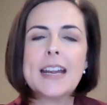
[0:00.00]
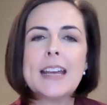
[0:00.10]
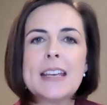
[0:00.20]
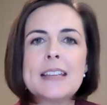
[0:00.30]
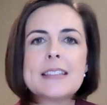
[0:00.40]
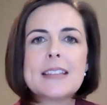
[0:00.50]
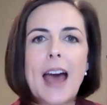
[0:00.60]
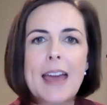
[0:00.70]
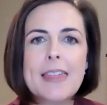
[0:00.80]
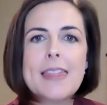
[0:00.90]
is,
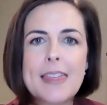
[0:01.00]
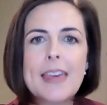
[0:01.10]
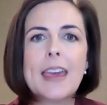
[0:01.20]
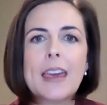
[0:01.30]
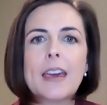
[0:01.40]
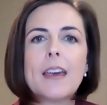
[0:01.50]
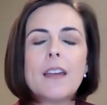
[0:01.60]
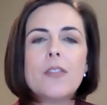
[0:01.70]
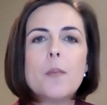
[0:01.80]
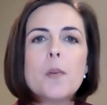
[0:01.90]
I think,
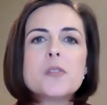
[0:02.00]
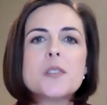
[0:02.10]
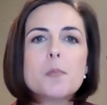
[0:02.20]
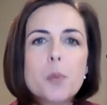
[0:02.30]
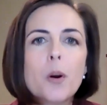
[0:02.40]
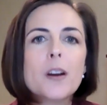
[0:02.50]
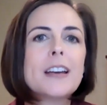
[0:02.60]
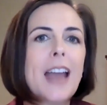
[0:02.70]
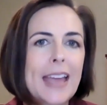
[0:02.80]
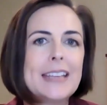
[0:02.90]
the most
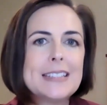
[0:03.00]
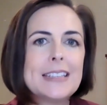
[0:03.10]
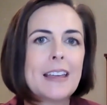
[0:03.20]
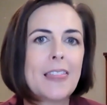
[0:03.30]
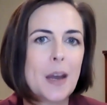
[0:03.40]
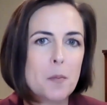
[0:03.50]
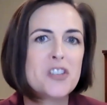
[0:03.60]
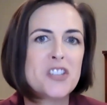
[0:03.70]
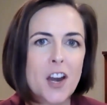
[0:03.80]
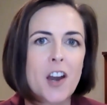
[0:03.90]
important idea that I'm
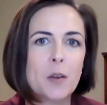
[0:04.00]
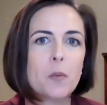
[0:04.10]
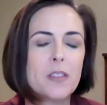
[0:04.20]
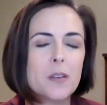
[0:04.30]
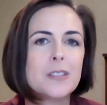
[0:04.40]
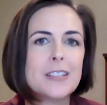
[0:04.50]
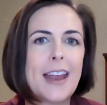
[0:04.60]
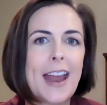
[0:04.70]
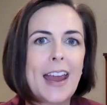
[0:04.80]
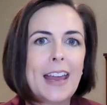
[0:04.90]
sharing with you
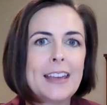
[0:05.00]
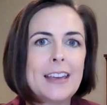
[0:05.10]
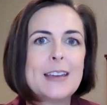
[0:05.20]
today.